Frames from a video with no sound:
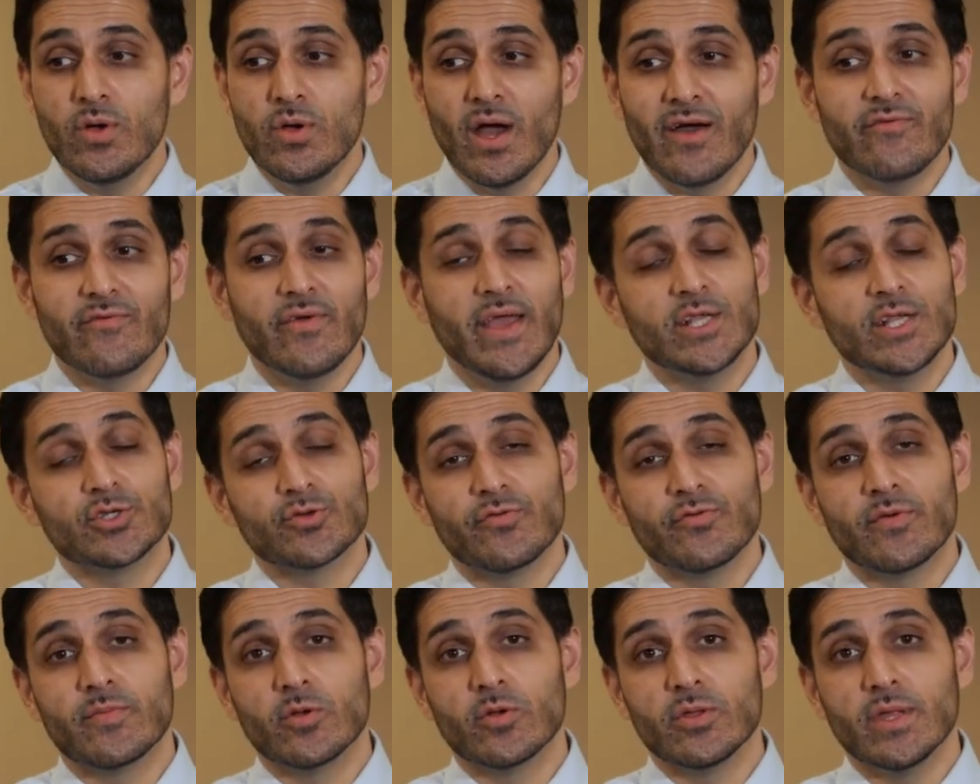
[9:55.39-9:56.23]
you have
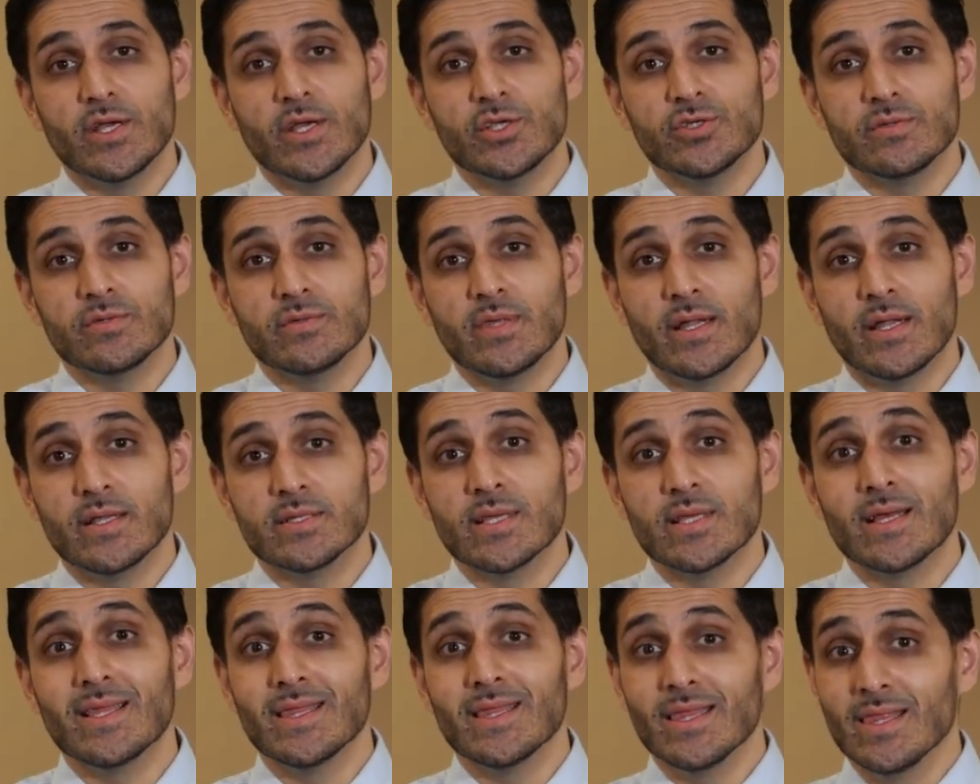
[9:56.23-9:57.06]
atrial fibrillation that
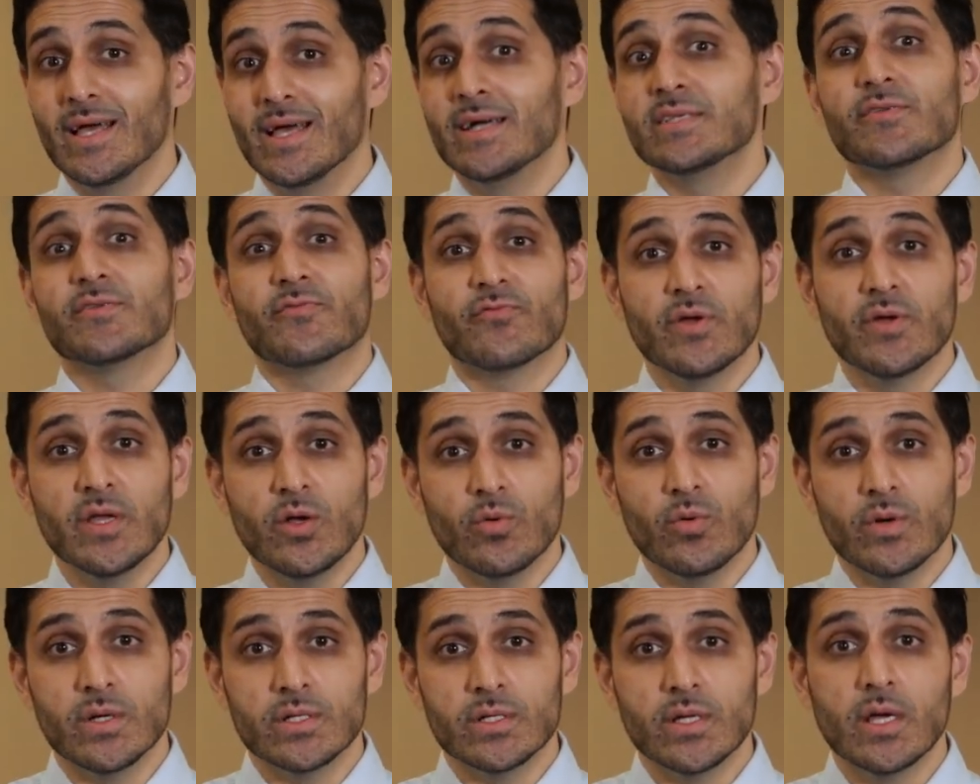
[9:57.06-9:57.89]
is less
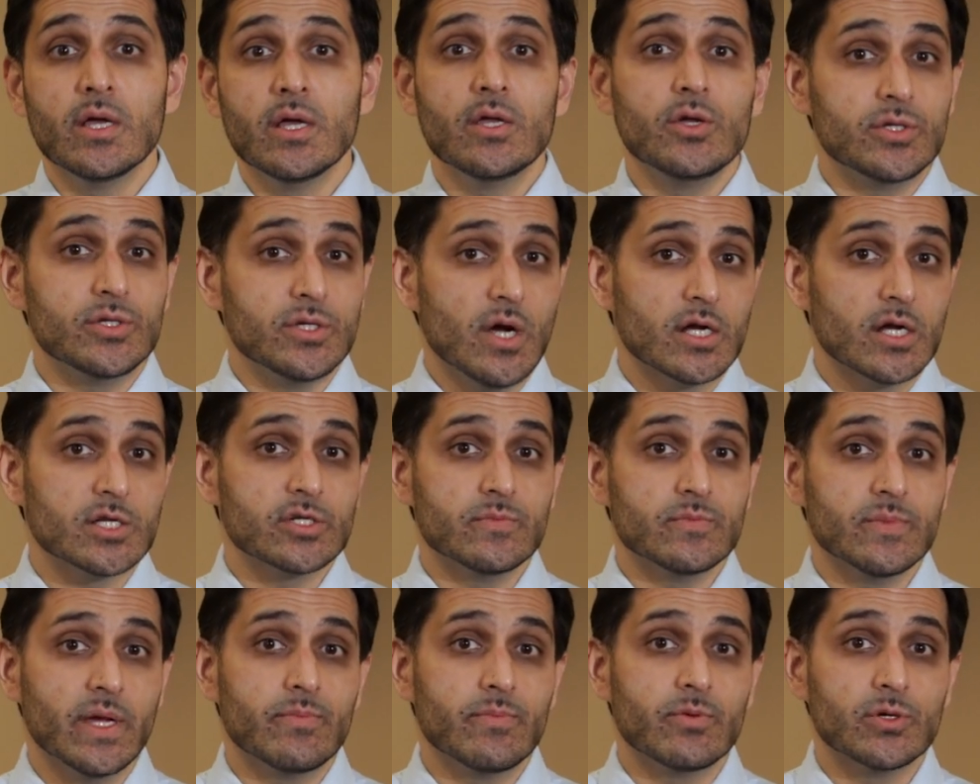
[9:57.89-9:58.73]
frequent, your
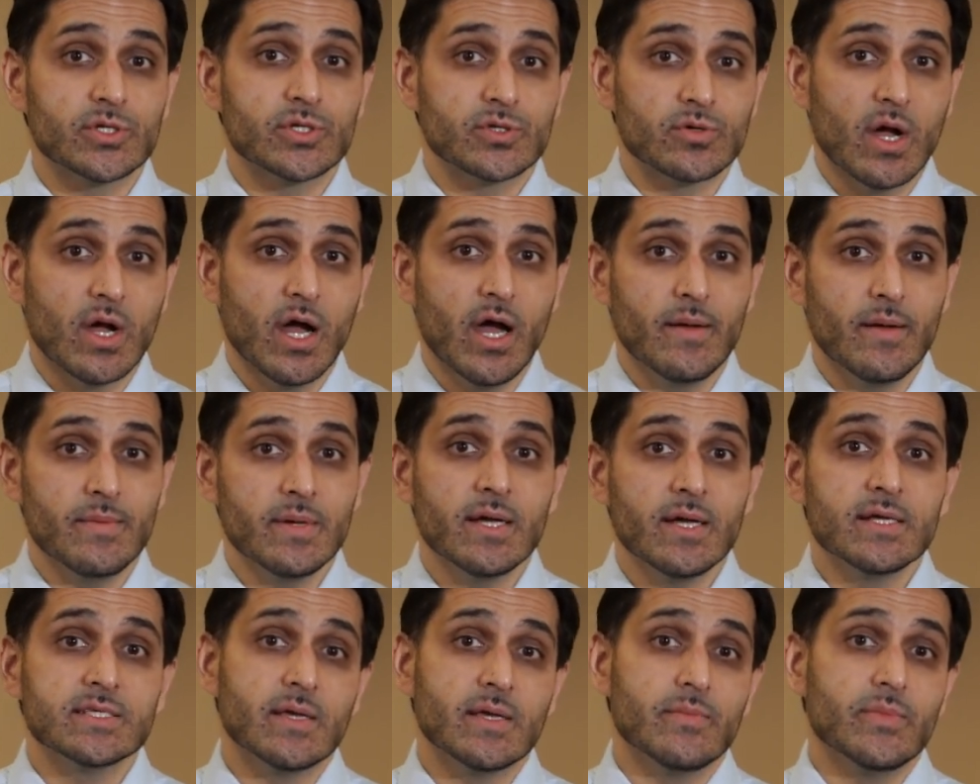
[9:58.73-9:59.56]
doctor may prescribe
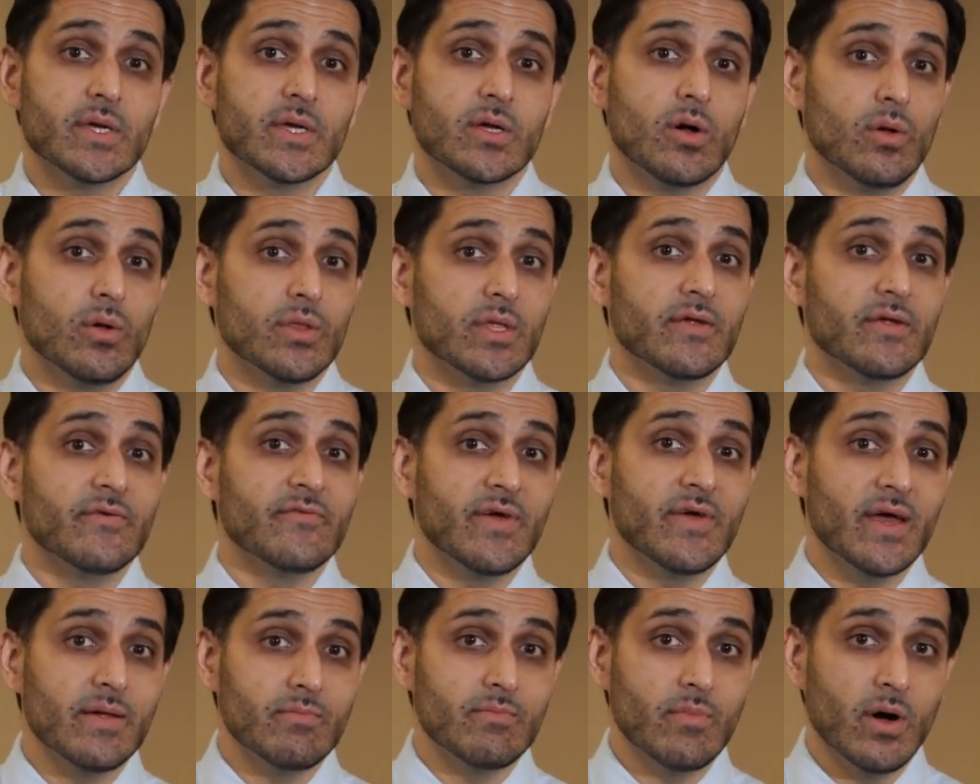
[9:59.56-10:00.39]
something called an
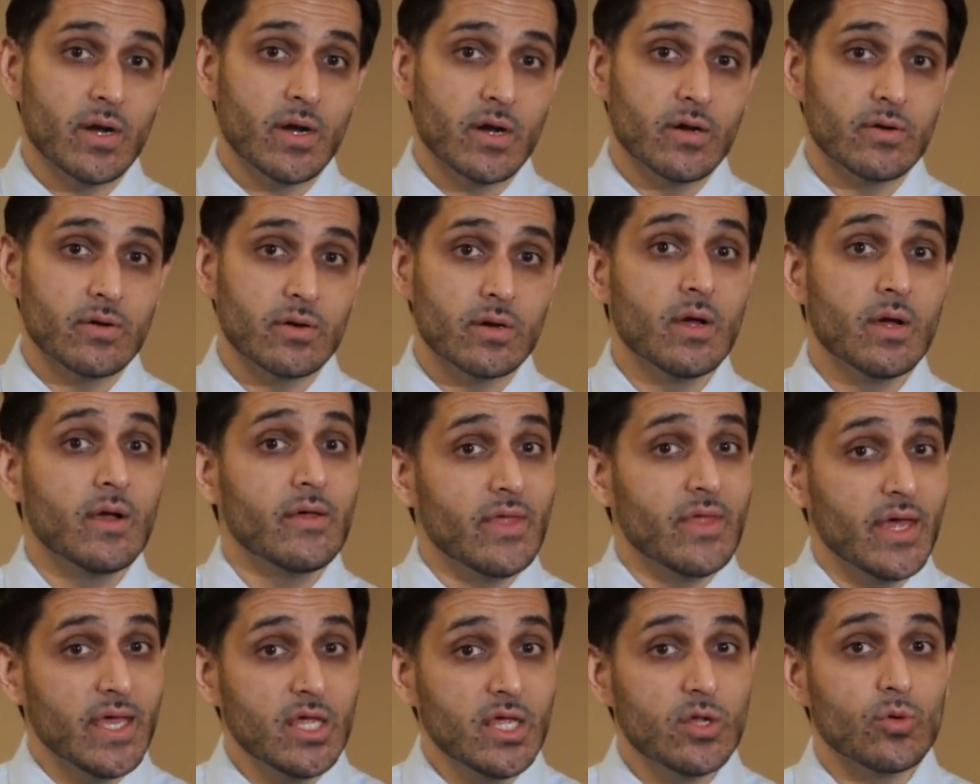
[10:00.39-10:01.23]
event monitor.
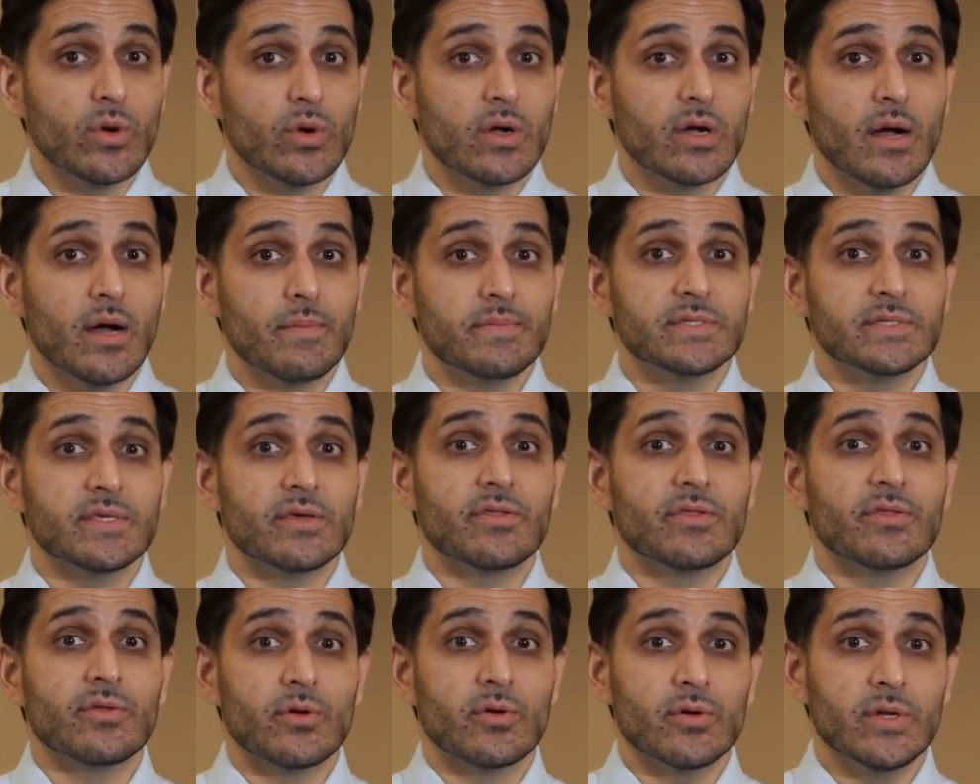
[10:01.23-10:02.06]
They can wear up to
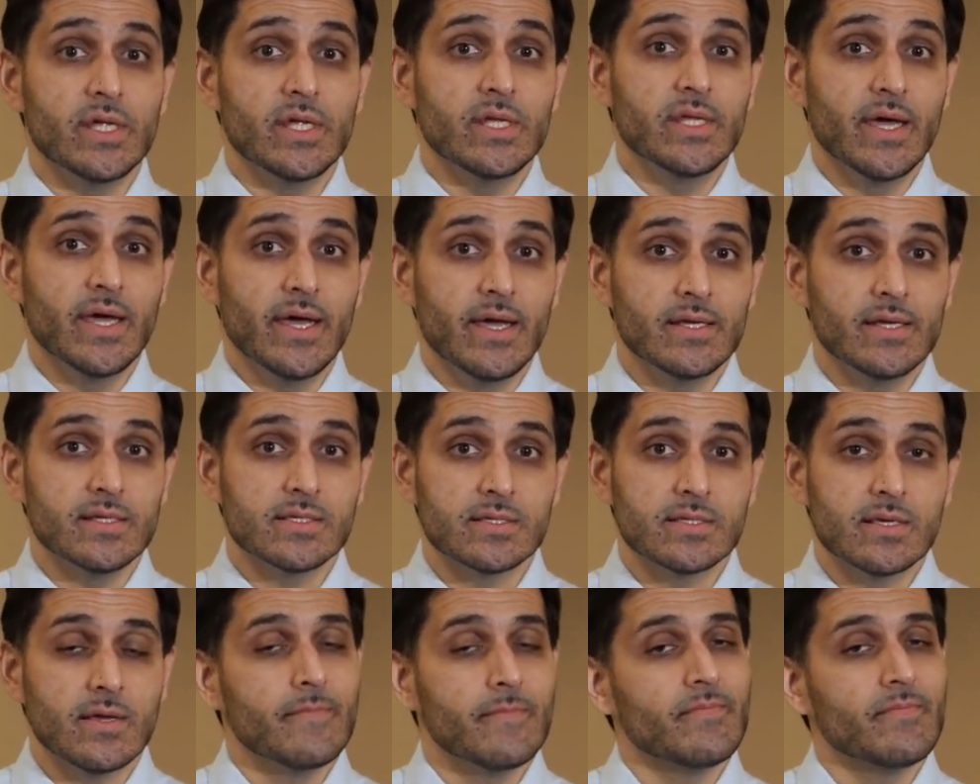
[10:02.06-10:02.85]
30 days.